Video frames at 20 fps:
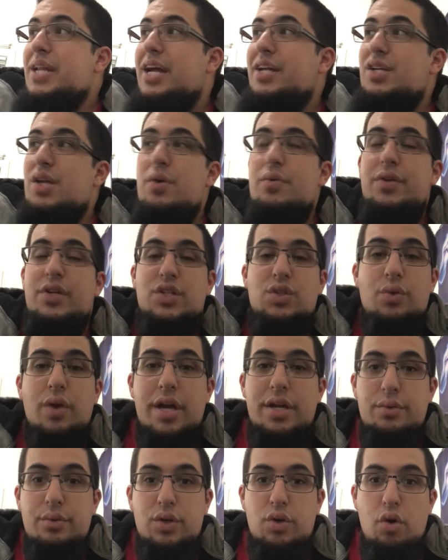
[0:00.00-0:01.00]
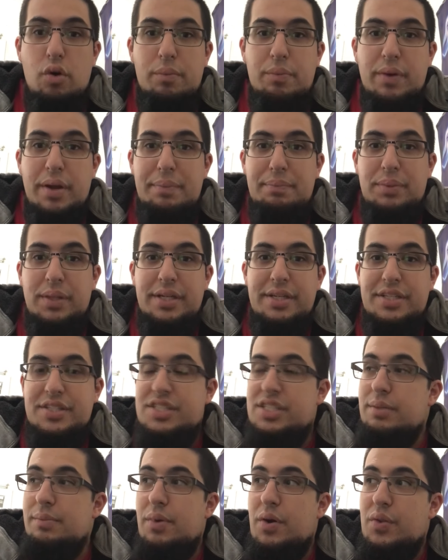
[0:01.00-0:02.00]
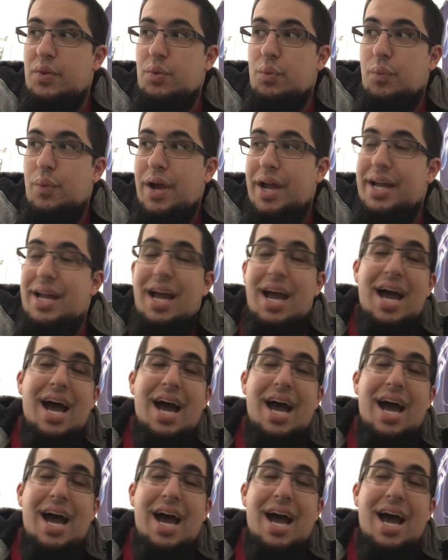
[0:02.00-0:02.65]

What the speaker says: I know they're trying to incorporate blended some other way.